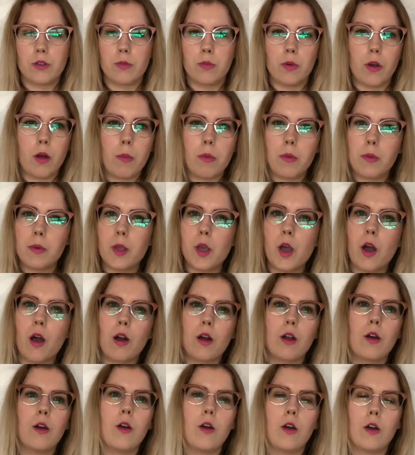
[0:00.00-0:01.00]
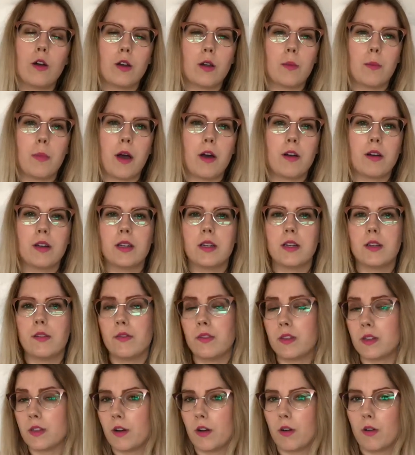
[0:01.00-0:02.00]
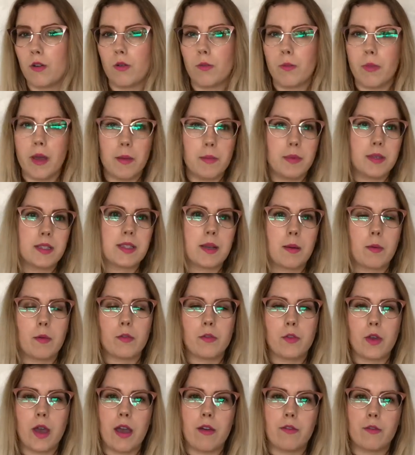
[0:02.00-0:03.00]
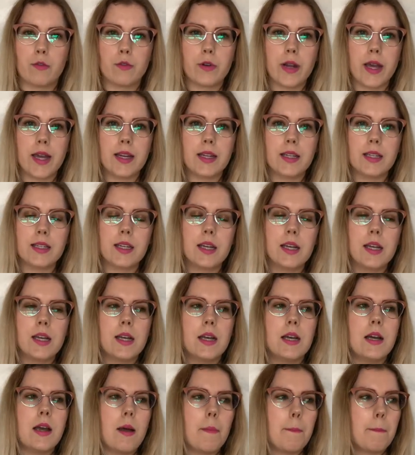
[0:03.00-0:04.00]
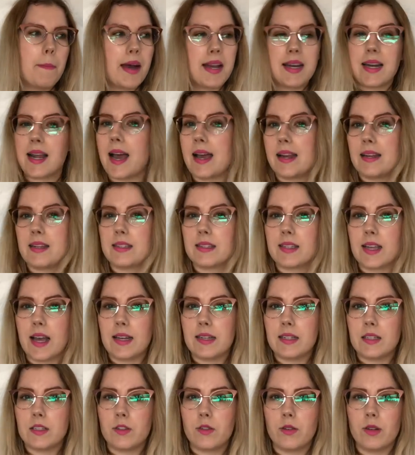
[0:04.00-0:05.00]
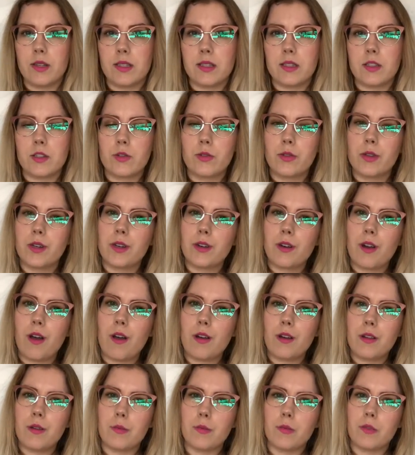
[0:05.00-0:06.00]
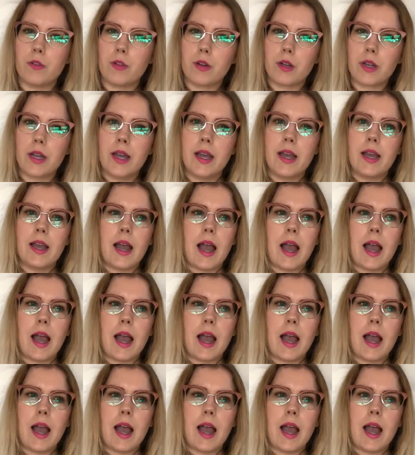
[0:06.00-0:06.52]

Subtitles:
You probably all heard about it, even though maybe some of you haven't read it. But I decided to listen to it on audiobook.